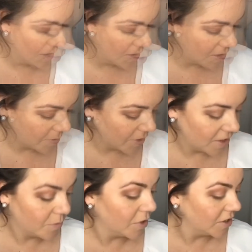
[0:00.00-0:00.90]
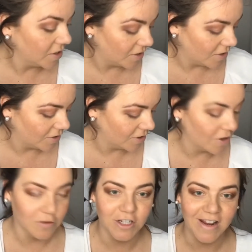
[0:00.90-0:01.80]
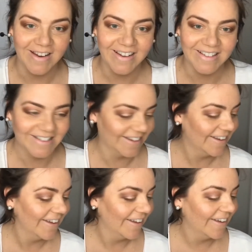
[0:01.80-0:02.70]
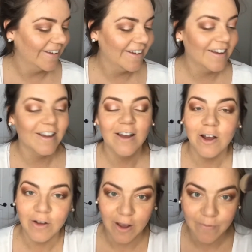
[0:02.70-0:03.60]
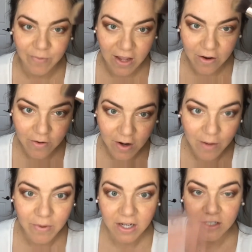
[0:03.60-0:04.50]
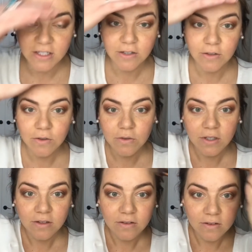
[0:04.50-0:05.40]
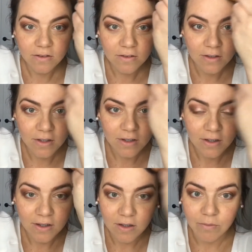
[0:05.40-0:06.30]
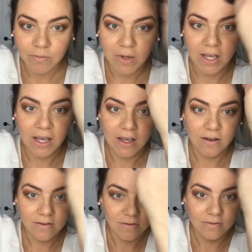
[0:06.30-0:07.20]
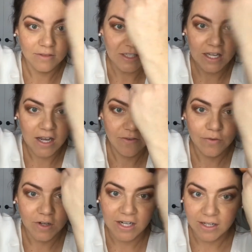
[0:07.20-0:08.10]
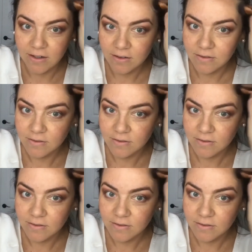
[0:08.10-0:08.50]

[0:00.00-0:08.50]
The double-ended brushes are so genius. Okay, now I'm gonna do my really high forehead.